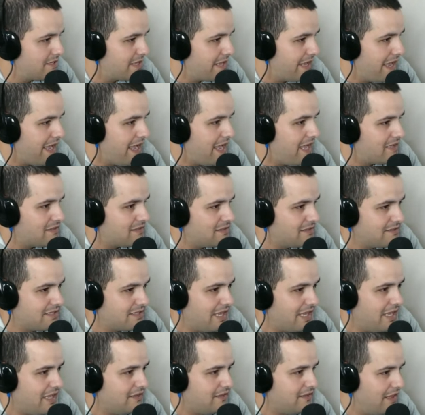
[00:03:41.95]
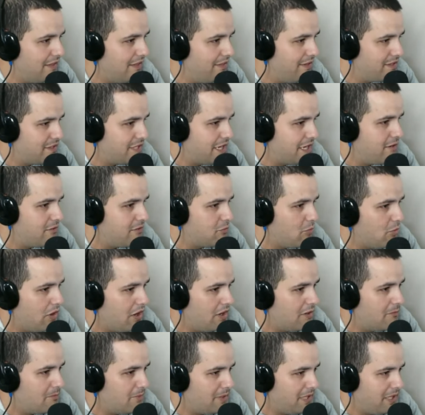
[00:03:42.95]
Cass is saying that the Gen
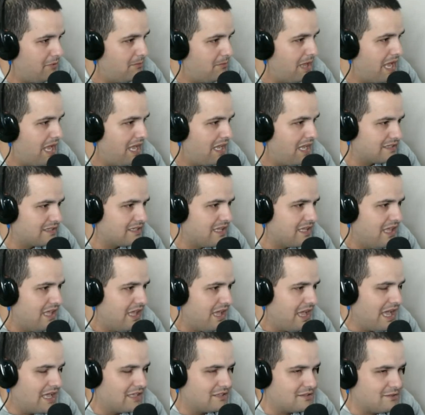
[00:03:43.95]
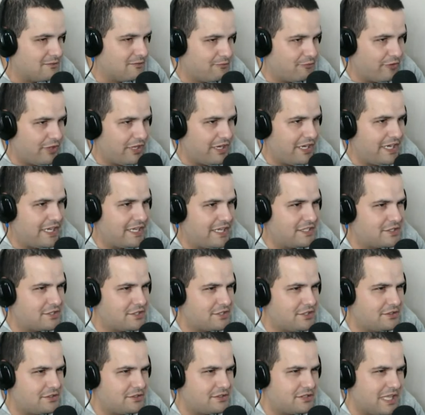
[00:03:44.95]
1 PMags has some fitting
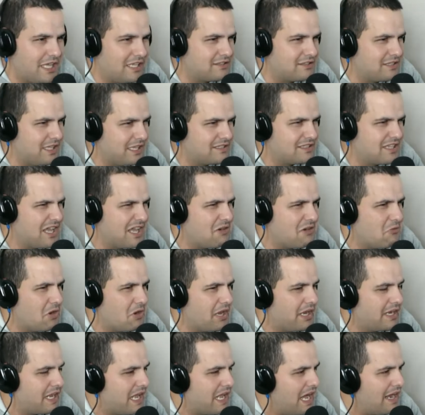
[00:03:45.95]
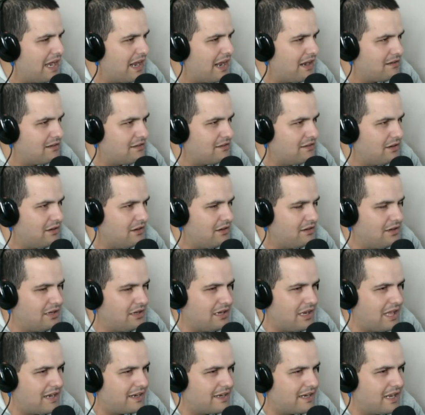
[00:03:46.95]
issues. That's that's kind of what I got out of a,
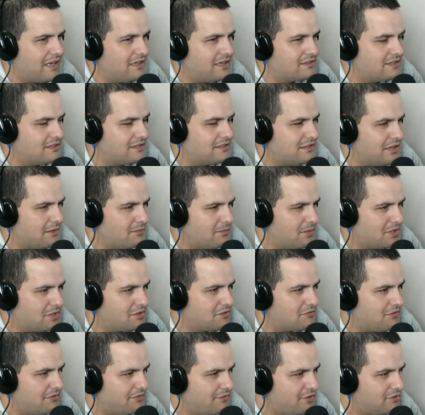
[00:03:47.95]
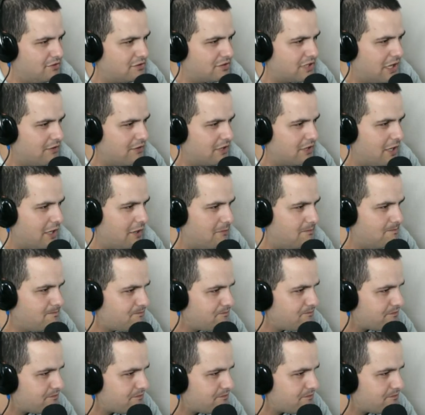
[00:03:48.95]
a, lot of guys that did a bunch of reviews out there.